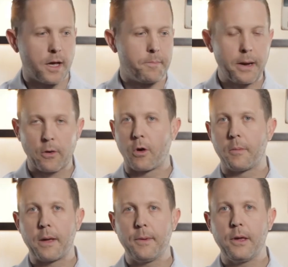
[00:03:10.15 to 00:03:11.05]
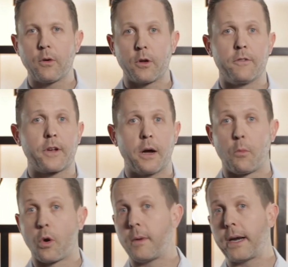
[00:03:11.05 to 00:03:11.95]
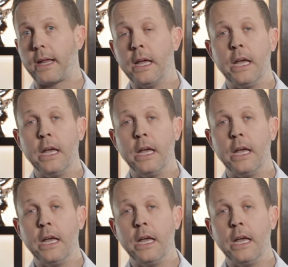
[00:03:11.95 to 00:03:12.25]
payroll maybe, or you've got more money